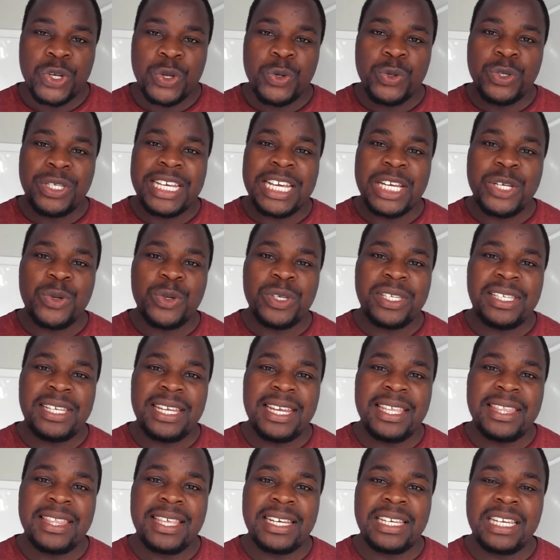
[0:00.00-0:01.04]
So you tend to
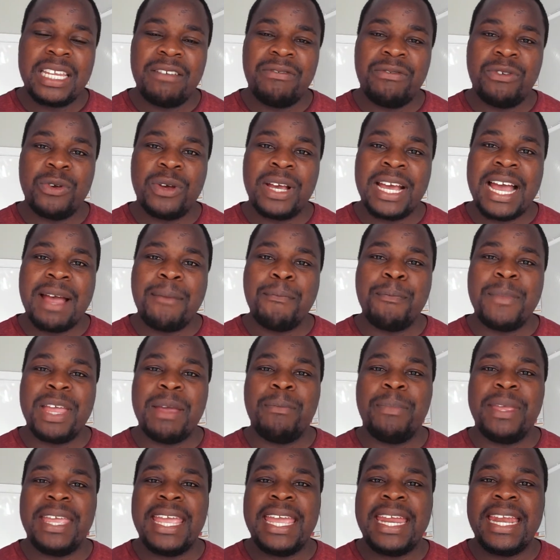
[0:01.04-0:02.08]
see that if you
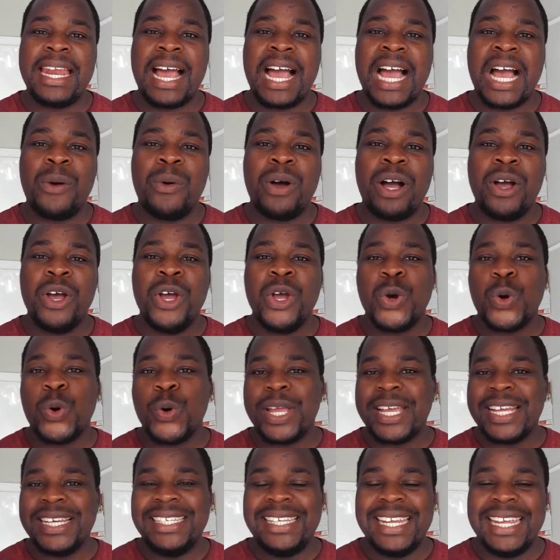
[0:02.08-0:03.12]
come maybe an hour
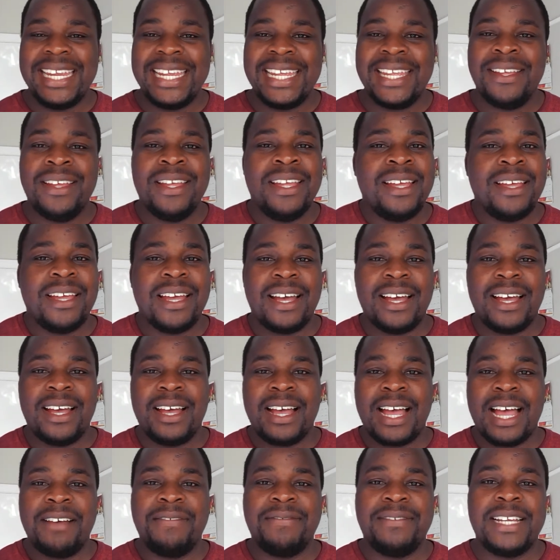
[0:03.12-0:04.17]
or a day
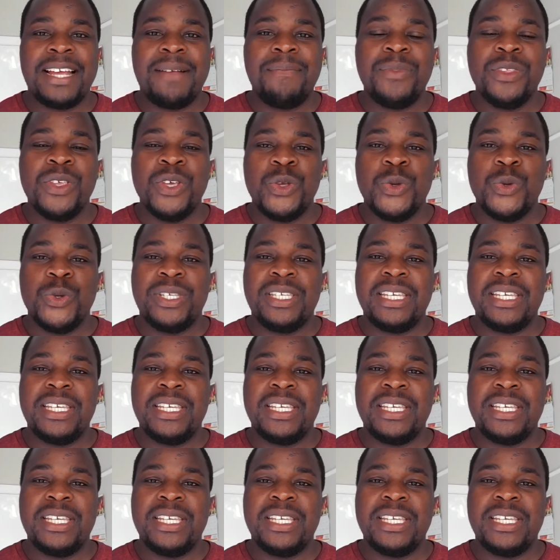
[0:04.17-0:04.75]
after,